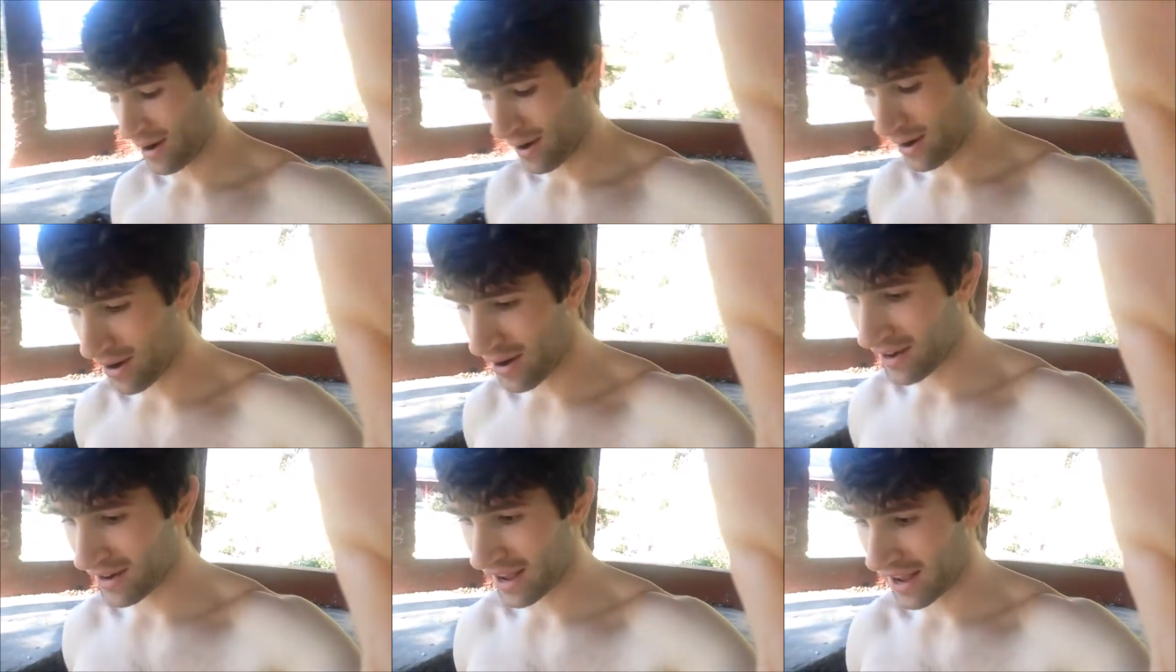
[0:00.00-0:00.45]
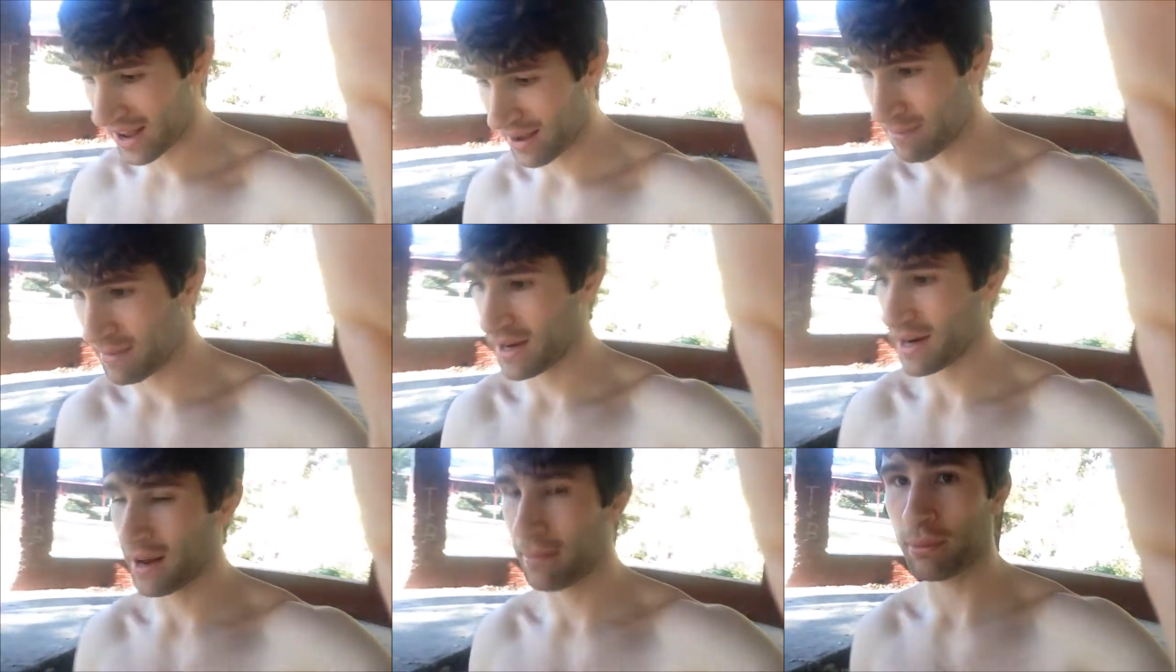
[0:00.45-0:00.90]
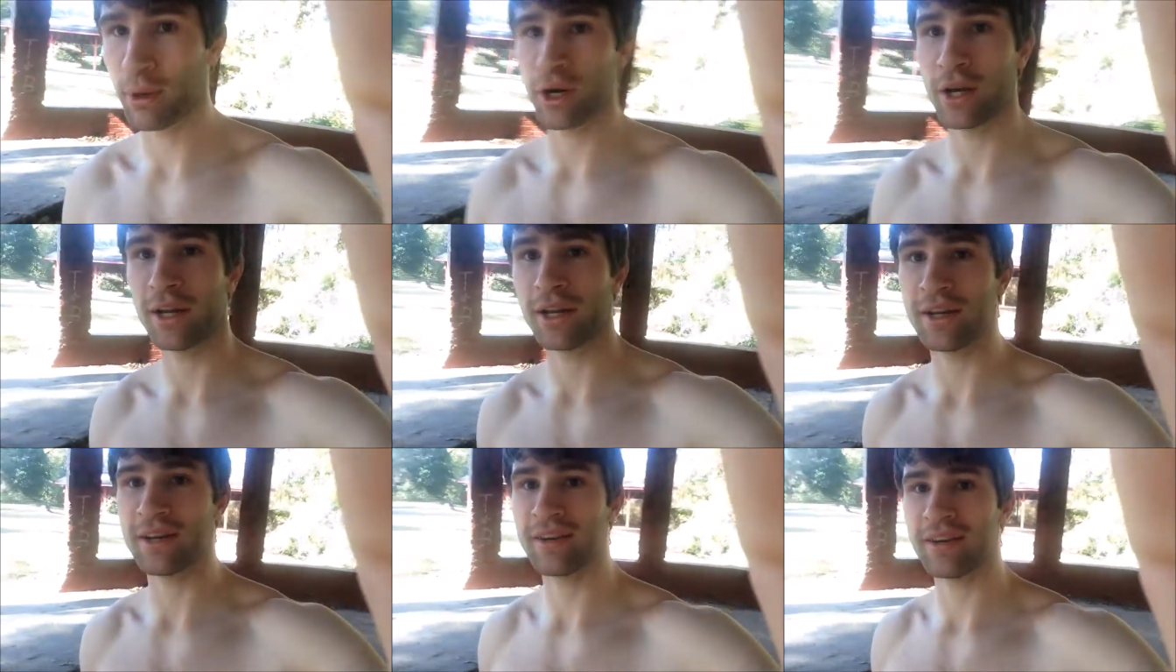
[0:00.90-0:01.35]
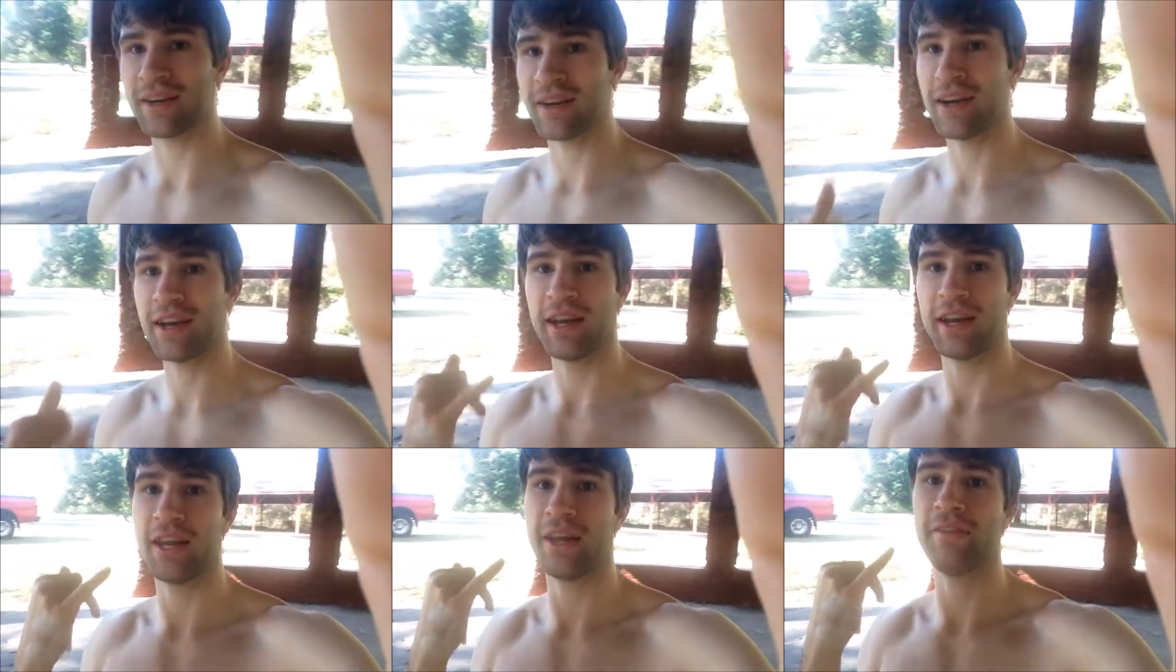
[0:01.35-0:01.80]
all right. I mean, I put it
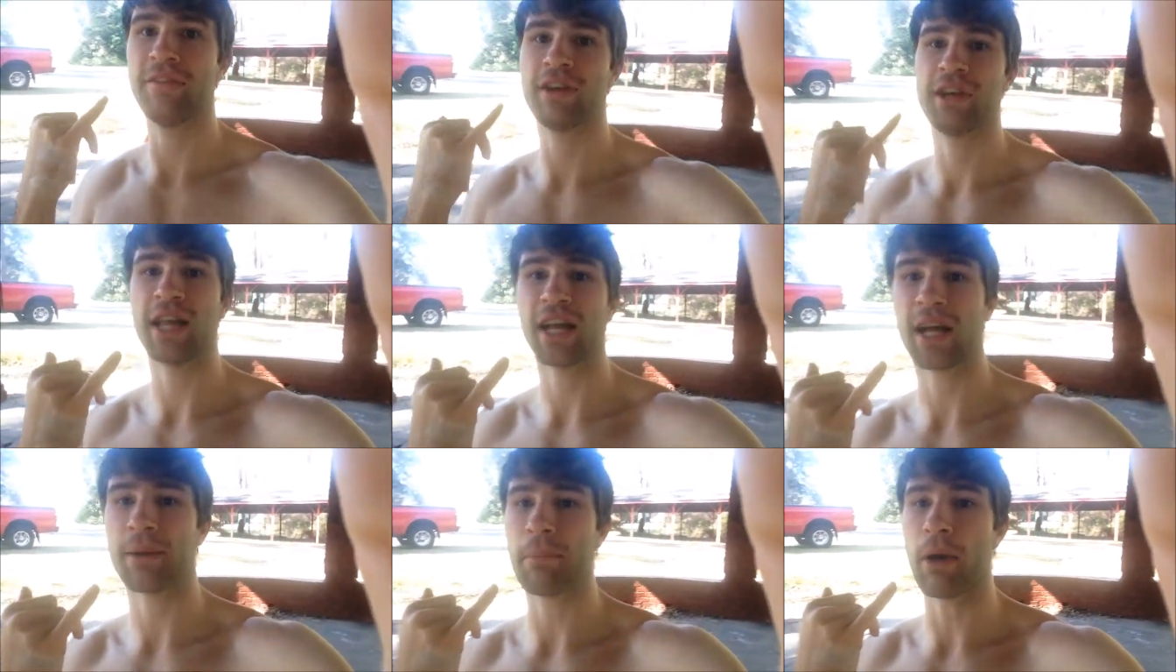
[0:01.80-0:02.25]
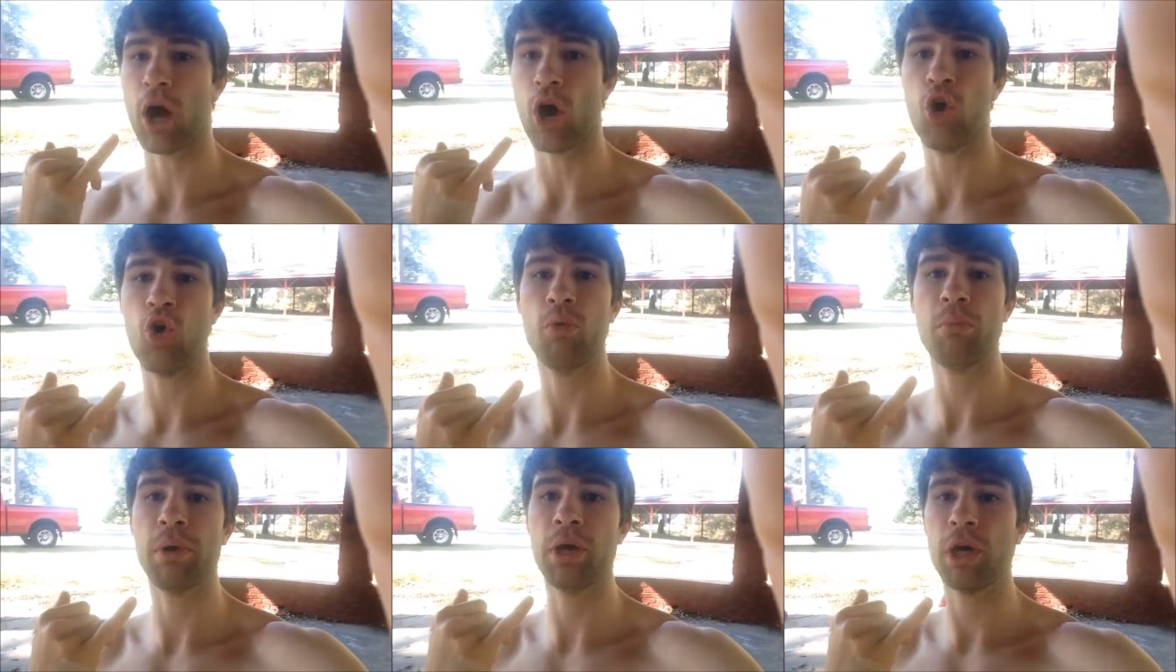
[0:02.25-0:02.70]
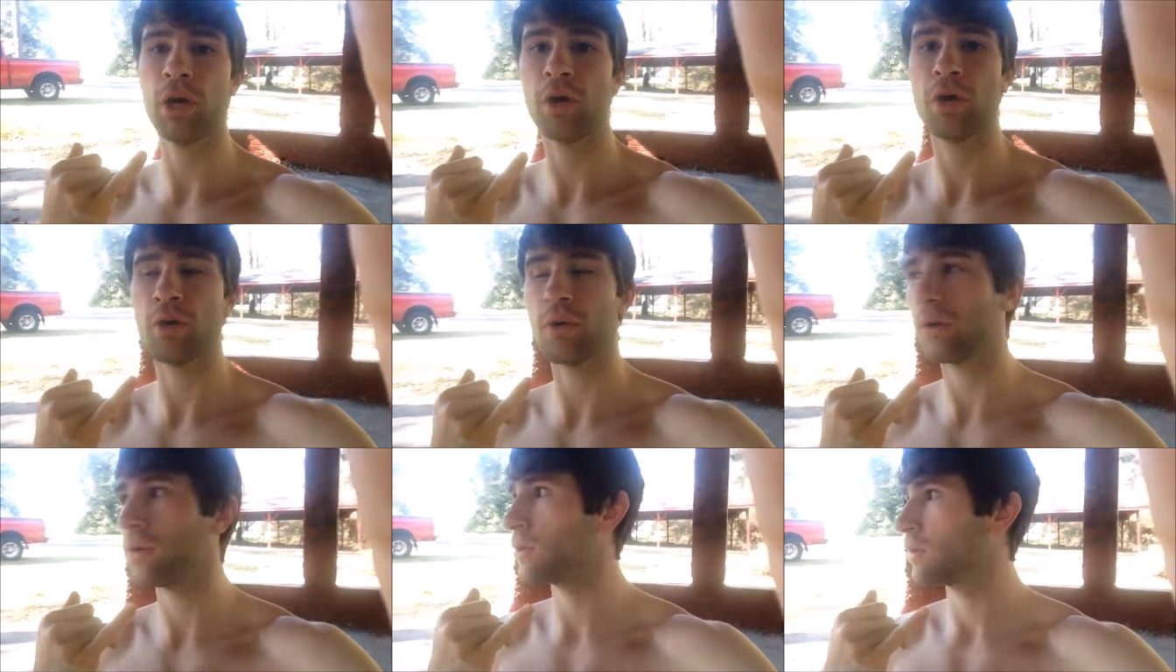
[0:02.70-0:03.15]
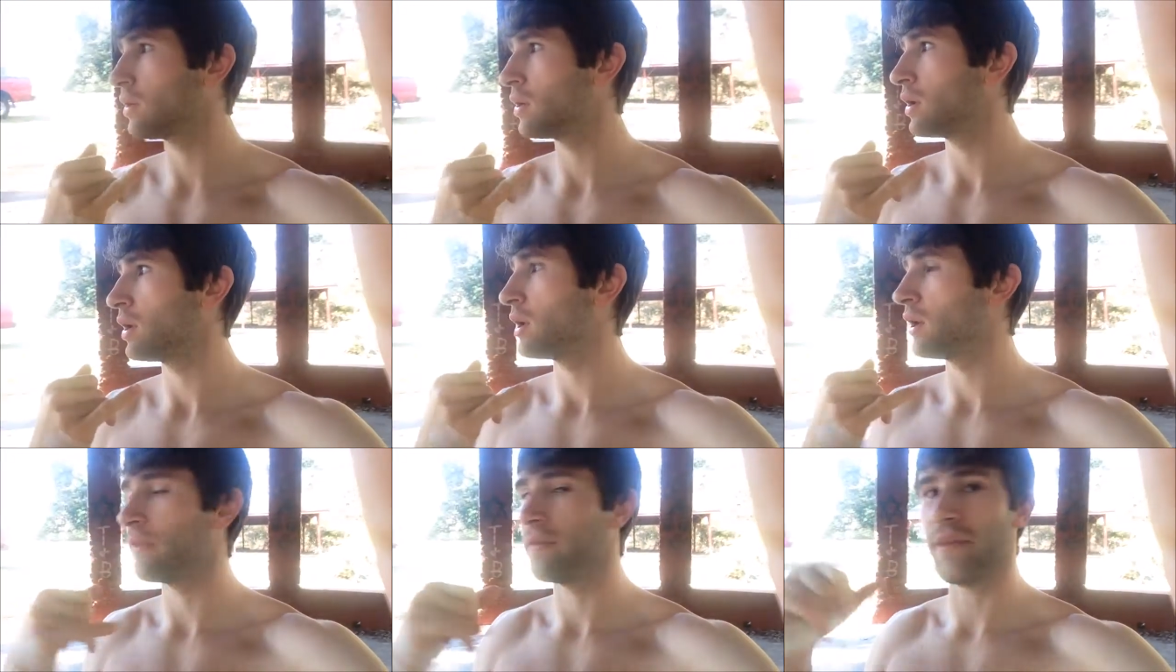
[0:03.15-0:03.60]
even like in my oatmeal
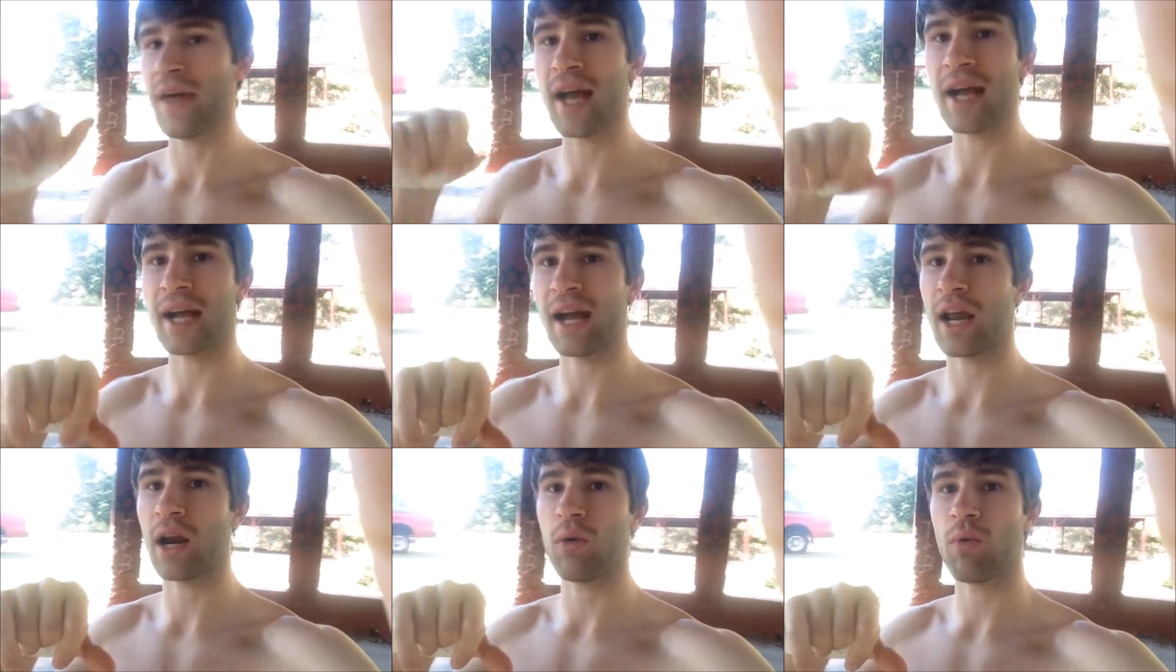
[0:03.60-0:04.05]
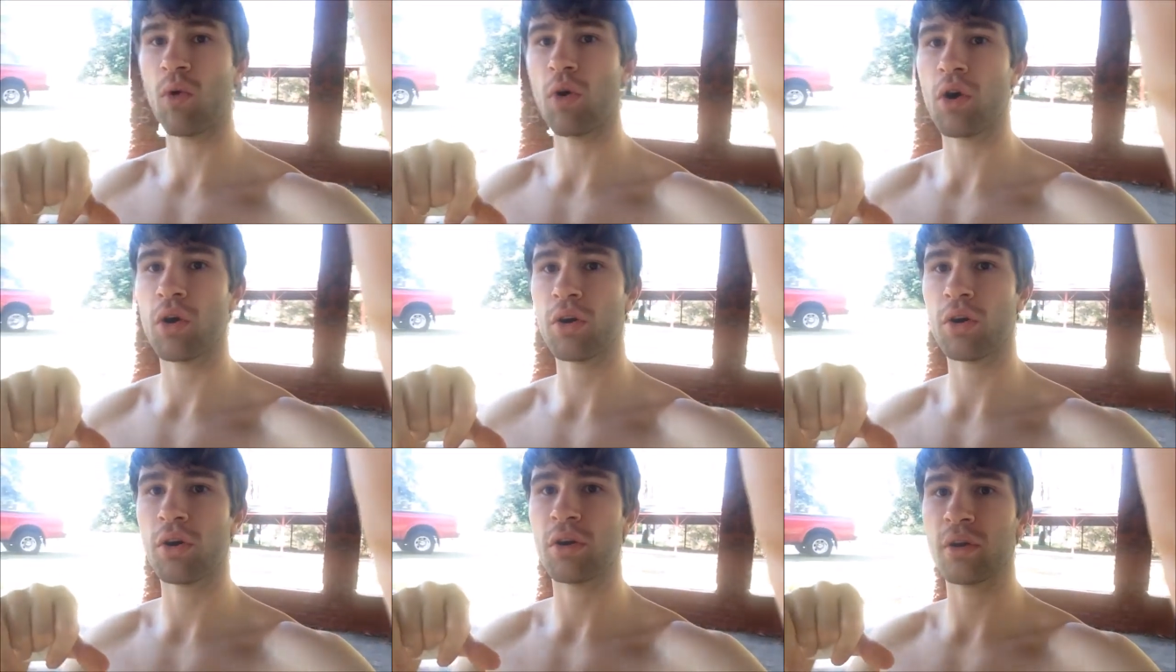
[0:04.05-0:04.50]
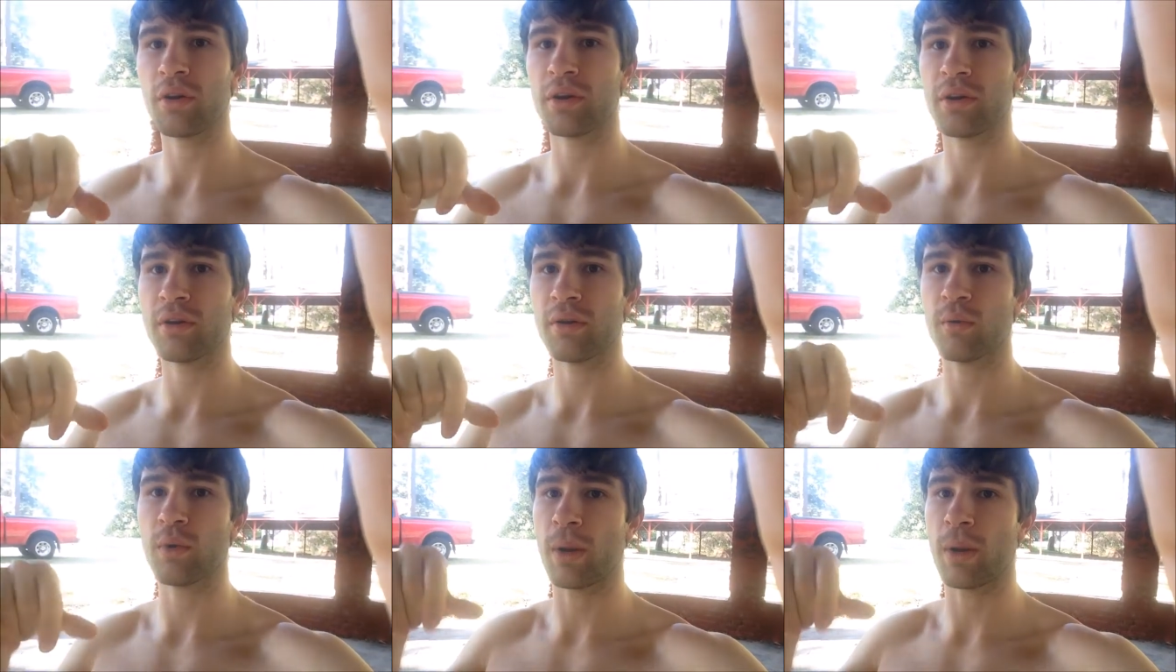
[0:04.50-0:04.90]
that kind of water.